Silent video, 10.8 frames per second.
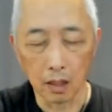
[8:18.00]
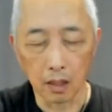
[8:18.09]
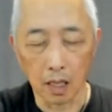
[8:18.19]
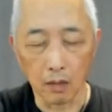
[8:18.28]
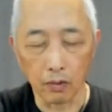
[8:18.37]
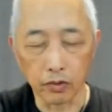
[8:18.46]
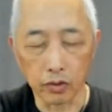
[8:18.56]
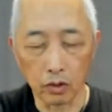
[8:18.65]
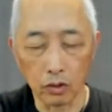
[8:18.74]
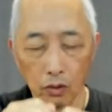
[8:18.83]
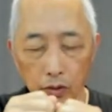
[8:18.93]
Now I want you to
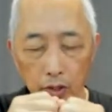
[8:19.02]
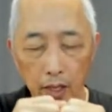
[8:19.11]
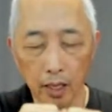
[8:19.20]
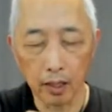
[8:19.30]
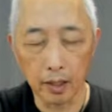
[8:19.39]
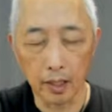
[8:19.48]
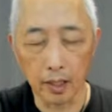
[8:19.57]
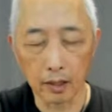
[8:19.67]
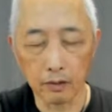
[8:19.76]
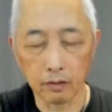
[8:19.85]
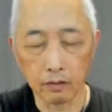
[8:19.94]
lower your hand
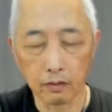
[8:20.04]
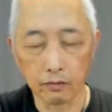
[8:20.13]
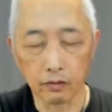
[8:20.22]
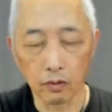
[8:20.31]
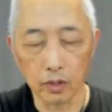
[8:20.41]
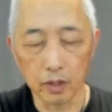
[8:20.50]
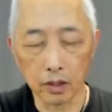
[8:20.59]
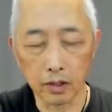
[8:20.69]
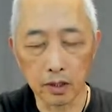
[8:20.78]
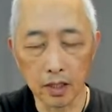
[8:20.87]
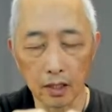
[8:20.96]
again. Focus on
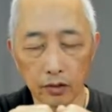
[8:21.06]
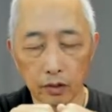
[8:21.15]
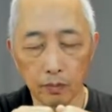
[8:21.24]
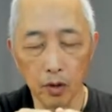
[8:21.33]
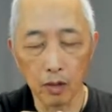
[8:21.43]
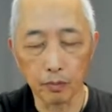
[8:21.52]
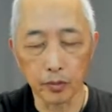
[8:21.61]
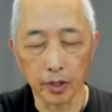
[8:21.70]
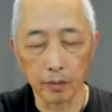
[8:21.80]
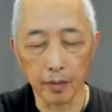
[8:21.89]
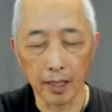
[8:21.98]
the center of your palm. Bring
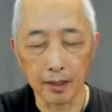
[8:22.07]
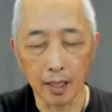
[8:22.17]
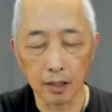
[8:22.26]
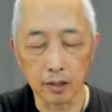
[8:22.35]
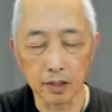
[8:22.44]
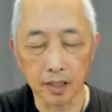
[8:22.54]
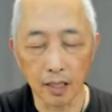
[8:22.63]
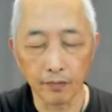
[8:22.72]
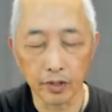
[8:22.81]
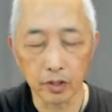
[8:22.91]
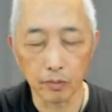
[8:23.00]
it back down the same
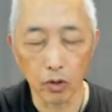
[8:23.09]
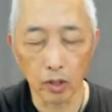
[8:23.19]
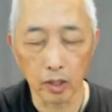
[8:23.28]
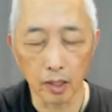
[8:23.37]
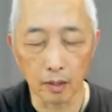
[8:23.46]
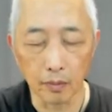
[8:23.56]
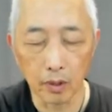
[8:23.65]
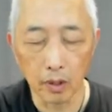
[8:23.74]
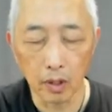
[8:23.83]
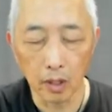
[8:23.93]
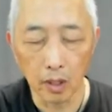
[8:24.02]
way you brought it up.
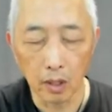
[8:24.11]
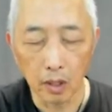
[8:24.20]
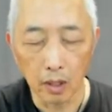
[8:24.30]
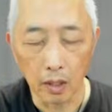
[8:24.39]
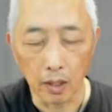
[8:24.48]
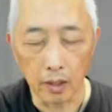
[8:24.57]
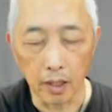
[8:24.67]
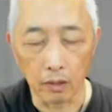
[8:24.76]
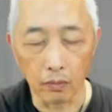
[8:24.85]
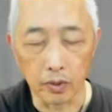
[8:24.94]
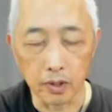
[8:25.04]
And
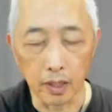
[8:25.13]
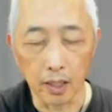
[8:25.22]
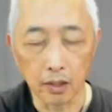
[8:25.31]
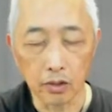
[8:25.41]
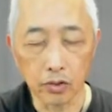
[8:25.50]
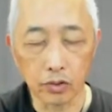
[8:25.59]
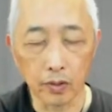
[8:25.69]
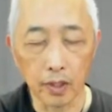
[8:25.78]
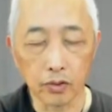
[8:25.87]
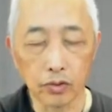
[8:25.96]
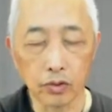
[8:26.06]
then once again,
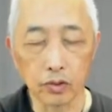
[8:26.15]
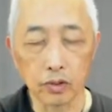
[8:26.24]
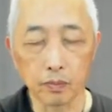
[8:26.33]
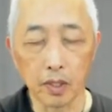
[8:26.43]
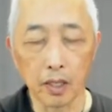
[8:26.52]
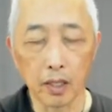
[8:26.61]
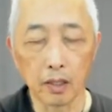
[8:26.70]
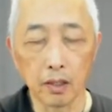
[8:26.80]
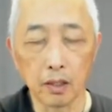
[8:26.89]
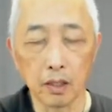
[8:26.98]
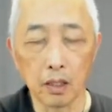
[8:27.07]
stretch the
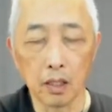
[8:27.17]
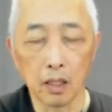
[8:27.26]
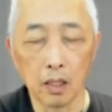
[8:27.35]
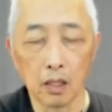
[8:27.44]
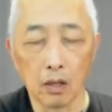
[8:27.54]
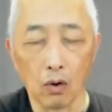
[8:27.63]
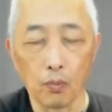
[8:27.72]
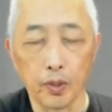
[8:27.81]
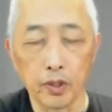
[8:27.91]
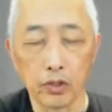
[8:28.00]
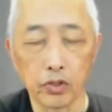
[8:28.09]
spine.
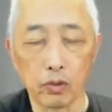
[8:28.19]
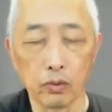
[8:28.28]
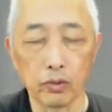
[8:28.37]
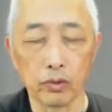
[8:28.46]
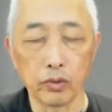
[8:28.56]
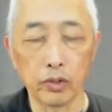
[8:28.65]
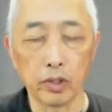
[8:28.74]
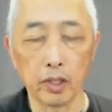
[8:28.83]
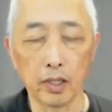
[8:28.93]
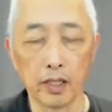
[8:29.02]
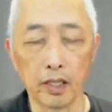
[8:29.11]
Open the shoulder,
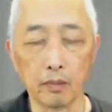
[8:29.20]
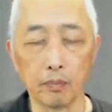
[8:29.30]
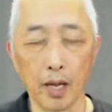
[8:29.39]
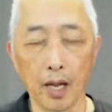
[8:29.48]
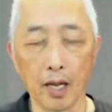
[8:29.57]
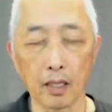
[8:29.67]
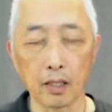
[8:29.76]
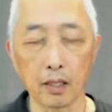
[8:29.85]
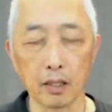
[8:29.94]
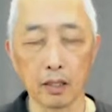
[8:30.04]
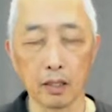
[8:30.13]
lean back,
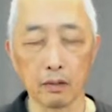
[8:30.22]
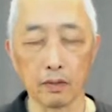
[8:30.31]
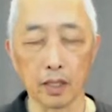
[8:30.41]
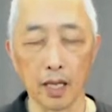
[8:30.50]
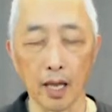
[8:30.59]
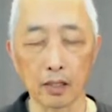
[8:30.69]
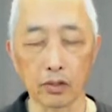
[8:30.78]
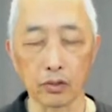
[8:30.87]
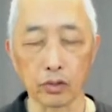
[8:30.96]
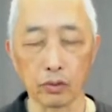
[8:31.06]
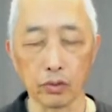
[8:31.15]
relax the
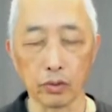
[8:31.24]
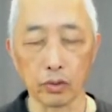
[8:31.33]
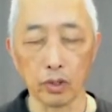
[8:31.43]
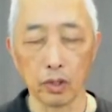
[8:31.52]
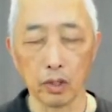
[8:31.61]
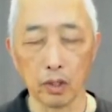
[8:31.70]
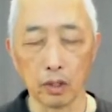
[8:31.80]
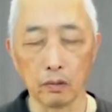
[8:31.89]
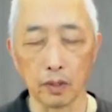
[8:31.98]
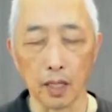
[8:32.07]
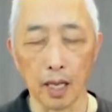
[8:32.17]
shoulder,
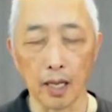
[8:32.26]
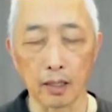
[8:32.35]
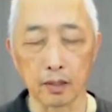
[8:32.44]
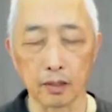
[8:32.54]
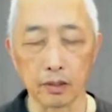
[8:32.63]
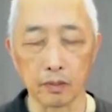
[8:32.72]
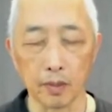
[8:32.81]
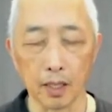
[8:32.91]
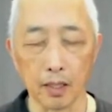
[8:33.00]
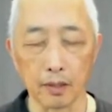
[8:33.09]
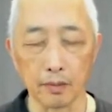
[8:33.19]
relax the
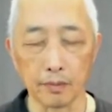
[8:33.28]
spine.